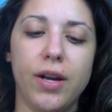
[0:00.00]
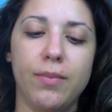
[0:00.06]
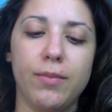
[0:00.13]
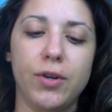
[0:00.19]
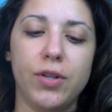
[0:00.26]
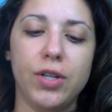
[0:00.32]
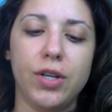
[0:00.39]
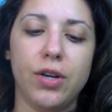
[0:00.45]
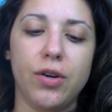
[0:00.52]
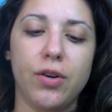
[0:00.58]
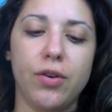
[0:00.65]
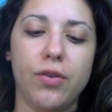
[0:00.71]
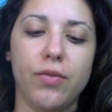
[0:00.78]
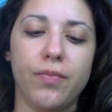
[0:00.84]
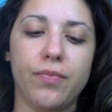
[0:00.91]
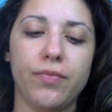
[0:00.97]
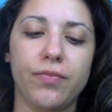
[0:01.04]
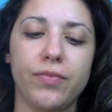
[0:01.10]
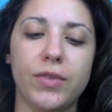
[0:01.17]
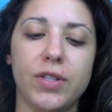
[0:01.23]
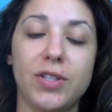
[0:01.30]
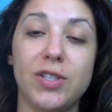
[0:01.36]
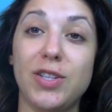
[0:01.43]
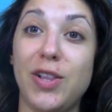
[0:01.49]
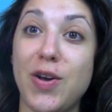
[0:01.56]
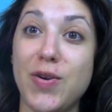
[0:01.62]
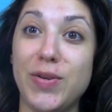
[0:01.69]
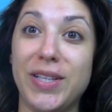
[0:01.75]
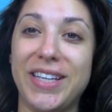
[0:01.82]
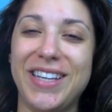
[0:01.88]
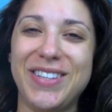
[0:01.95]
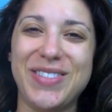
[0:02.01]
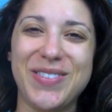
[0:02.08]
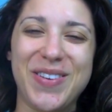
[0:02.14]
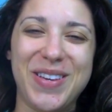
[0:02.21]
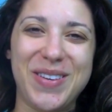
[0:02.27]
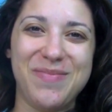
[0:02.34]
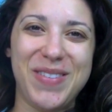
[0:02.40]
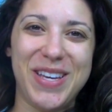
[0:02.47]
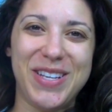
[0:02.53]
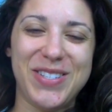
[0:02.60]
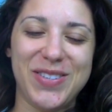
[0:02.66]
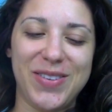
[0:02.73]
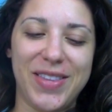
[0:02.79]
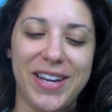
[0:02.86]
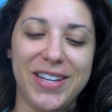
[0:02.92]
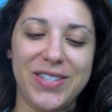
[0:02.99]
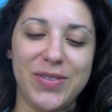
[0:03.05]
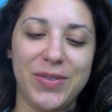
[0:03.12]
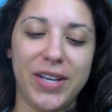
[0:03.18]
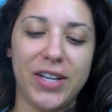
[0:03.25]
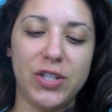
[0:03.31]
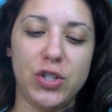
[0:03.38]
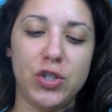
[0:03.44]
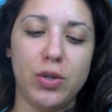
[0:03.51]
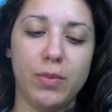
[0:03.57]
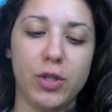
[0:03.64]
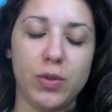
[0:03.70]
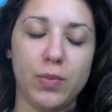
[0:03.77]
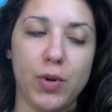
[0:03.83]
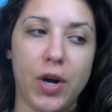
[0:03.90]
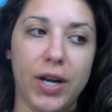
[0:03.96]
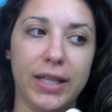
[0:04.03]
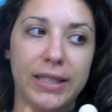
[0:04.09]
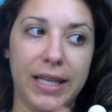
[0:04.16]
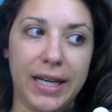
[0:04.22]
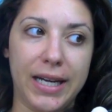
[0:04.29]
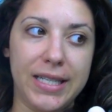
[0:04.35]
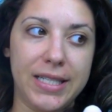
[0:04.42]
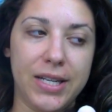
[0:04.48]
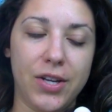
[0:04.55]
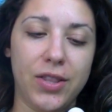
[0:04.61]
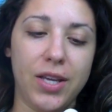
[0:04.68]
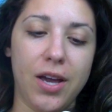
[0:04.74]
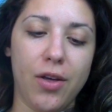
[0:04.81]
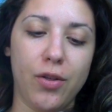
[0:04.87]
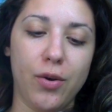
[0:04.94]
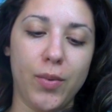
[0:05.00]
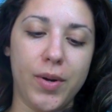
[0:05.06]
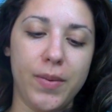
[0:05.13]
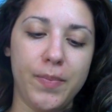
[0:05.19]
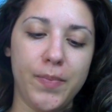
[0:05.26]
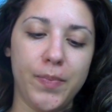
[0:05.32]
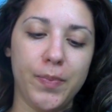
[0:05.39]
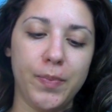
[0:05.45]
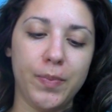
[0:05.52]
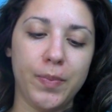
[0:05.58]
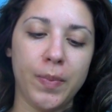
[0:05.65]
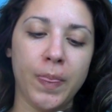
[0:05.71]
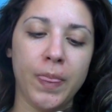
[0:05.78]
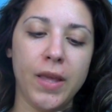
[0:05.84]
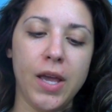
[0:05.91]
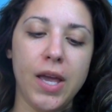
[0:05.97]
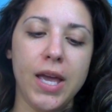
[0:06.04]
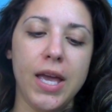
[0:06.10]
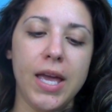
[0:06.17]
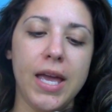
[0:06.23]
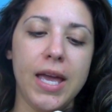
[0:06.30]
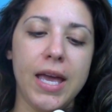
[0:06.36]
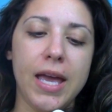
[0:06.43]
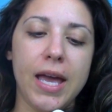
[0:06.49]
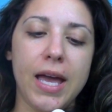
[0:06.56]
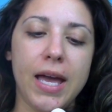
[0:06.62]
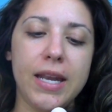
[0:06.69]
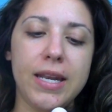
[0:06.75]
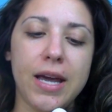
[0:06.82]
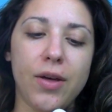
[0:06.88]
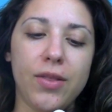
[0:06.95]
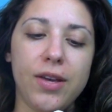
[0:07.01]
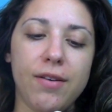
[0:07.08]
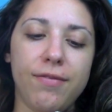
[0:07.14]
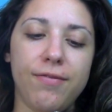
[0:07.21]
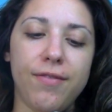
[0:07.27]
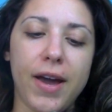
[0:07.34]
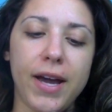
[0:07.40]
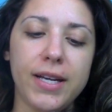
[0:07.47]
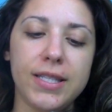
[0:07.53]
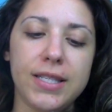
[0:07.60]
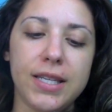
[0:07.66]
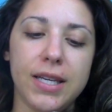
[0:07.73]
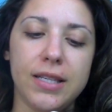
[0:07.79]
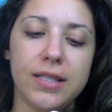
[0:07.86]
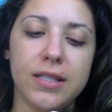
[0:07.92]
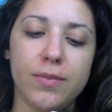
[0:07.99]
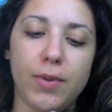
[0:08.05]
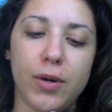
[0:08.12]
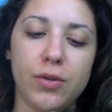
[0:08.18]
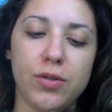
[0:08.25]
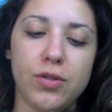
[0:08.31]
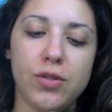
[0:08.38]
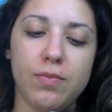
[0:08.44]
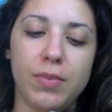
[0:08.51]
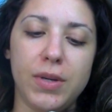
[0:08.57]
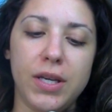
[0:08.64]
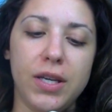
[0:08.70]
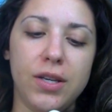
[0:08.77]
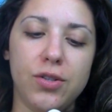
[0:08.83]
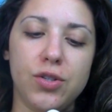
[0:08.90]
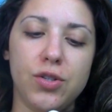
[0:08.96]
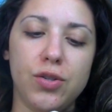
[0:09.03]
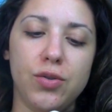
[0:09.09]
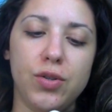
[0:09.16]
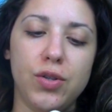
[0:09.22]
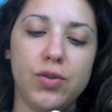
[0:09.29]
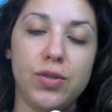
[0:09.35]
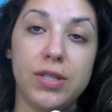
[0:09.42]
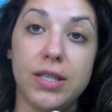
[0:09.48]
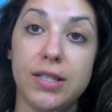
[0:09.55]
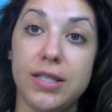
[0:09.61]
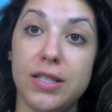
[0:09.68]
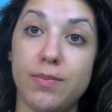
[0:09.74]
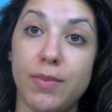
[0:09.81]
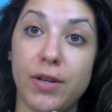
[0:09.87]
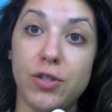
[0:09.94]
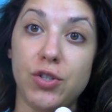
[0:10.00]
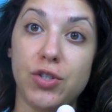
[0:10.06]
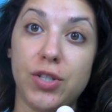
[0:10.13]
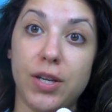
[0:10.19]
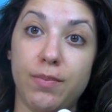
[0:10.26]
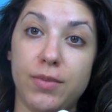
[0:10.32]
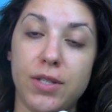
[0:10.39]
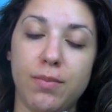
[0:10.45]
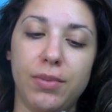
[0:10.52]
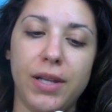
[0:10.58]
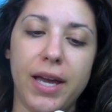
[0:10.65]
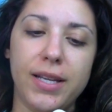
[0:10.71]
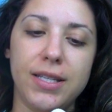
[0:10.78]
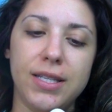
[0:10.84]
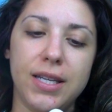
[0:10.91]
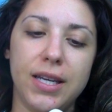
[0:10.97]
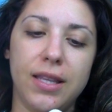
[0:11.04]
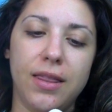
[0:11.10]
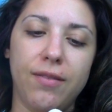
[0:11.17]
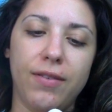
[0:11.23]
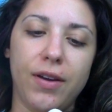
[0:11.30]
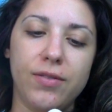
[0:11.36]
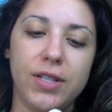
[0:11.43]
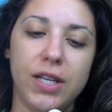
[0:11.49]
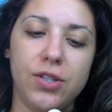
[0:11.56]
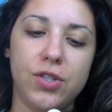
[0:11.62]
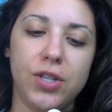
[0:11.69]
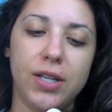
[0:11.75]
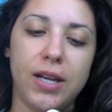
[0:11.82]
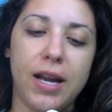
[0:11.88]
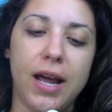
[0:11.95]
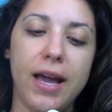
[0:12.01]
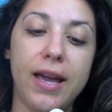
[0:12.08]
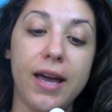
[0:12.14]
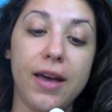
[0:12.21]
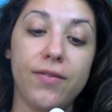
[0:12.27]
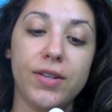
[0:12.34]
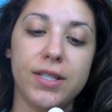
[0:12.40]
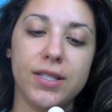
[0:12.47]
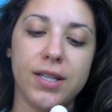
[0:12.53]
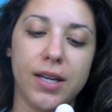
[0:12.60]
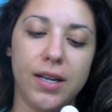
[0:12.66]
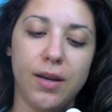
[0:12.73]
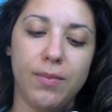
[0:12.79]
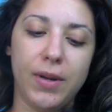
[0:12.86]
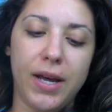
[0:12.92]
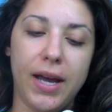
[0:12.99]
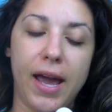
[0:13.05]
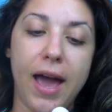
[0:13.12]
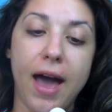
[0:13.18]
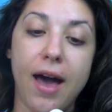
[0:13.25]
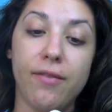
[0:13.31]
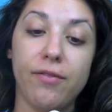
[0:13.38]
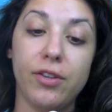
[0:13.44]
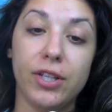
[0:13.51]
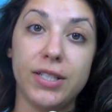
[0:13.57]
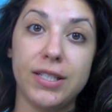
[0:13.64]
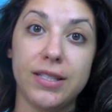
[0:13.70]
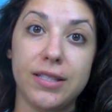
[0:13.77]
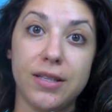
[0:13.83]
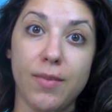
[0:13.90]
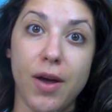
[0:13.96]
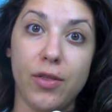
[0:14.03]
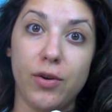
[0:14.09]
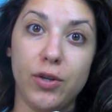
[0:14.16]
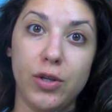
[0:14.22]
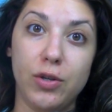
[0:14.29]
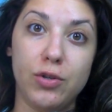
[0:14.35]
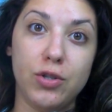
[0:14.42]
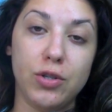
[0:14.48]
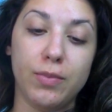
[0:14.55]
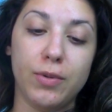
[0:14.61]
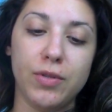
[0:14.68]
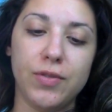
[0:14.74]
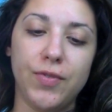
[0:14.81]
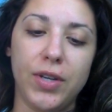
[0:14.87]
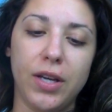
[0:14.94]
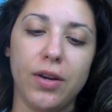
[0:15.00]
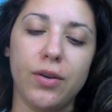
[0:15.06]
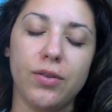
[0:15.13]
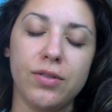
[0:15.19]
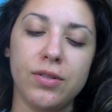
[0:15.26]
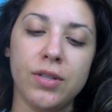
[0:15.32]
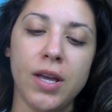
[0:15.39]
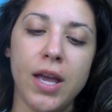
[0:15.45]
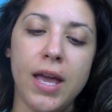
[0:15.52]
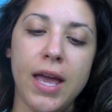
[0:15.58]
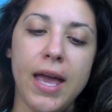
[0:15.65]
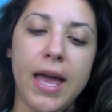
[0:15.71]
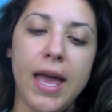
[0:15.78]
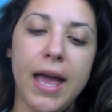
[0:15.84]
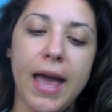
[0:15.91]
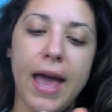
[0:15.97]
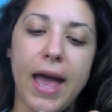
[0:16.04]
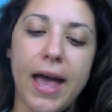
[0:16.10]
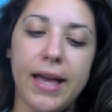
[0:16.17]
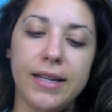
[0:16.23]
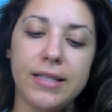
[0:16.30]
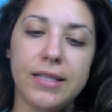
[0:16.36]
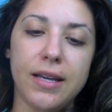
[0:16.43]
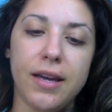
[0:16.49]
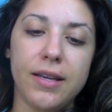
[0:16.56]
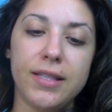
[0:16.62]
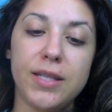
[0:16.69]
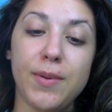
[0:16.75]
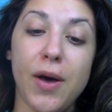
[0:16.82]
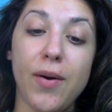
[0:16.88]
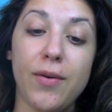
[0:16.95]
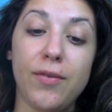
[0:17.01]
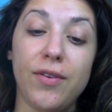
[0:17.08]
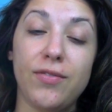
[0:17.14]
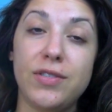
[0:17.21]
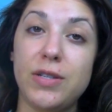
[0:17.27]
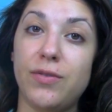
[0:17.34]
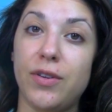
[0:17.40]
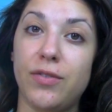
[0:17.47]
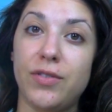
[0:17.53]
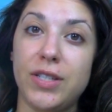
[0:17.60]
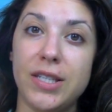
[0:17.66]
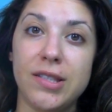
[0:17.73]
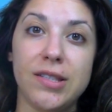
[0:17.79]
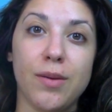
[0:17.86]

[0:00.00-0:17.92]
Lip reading: And I'm going to go slowly so I can make sure that I don't get too much product like I did on the other one. Now the effect is supposed to be to use this sponge tip to blend in the foundation, and I haven't done it, but I have looked at some other YouTubers' videos, and it's about 50-50.